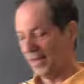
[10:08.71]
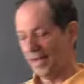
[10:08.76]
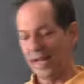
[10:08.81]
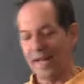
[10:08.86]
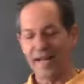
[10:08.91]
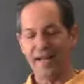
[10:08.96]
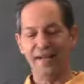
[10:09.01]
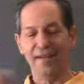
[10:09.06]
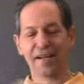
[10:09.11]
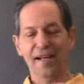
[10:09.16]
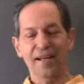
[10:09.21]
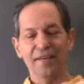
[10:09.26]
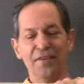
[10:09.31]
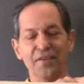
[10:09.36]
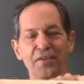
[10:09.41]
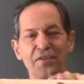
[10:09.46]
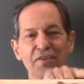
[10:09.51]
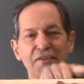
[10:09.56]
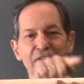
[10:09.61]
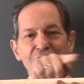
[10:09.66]
and
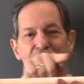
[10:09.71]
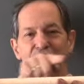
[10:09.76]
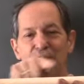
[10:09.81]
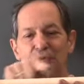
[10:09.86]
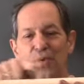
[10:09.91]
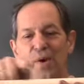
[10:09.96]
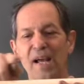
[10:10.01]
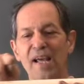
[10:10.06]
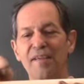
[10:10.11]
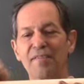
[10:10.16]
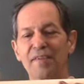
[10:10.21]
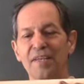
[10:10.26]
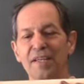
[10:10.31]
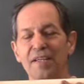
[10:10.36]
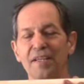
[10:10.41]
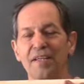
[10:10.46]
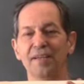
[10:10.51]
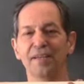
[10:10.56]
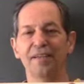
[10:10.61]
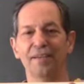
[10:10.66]
this is
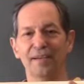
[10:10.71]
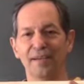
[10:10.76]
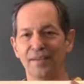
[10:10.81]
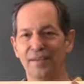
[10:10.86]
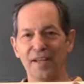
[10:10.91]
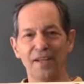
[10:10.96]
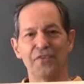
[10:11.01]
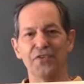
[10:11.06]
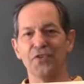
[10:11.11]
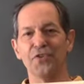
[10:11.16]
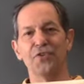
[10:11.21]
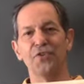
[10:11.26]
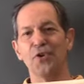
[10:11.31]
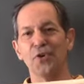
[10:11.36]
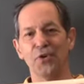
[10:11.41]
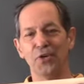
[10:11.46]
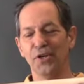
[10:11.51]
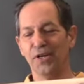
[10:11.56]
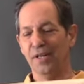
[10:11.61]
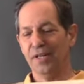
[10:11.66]
wavy, that's just
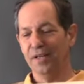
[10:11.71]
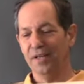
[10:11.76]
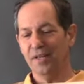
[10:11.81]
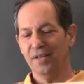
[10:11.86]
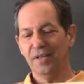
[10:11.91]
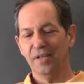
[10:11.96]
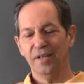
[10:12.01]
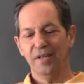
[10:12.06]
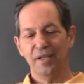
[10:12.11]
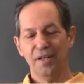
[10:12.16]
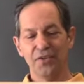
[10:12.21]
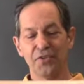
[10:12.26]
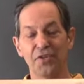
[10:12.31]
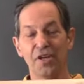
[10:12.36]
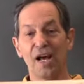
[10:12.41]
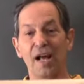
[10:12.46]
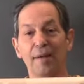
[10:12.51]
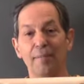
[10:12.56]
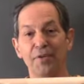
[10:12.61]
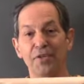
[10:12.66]
no good. It's
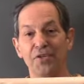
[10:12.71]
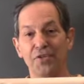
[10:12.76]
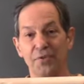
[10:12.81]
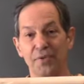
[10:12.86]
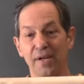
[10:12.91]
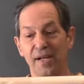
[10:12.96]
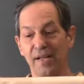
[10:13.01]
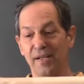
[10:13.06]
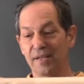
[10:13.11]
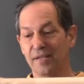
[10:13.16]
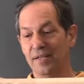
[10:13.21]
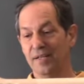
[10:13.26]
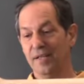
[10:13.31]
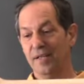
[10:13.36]
got to be straight.